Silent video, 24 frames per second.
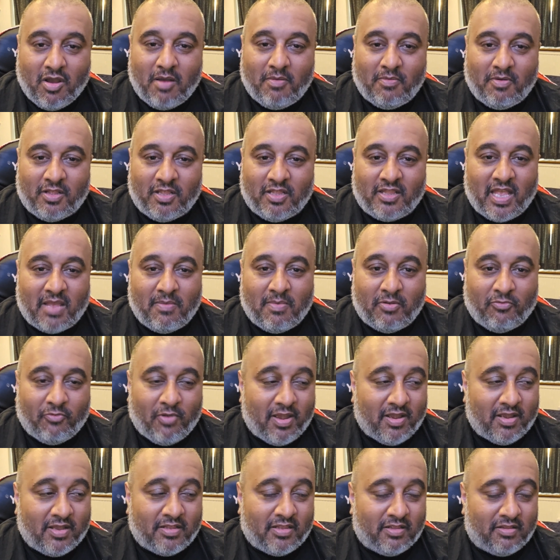I'm going to take my
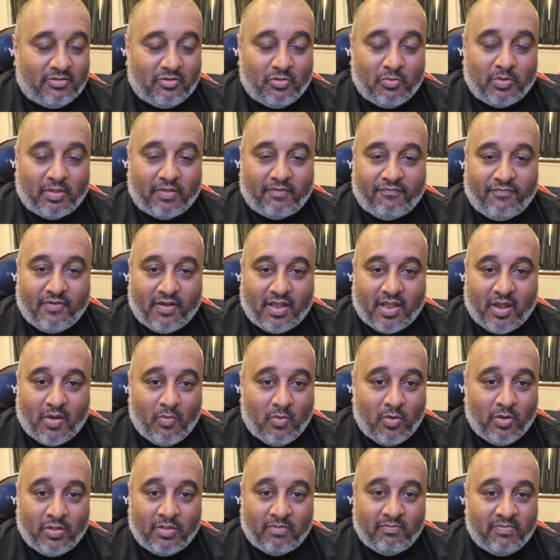dragon and do what the fuck I
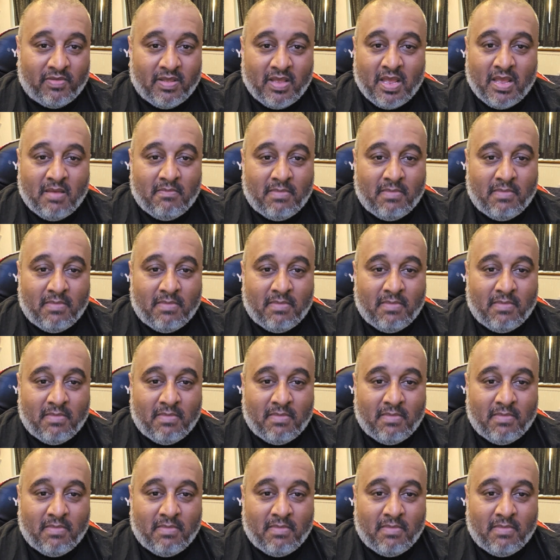want and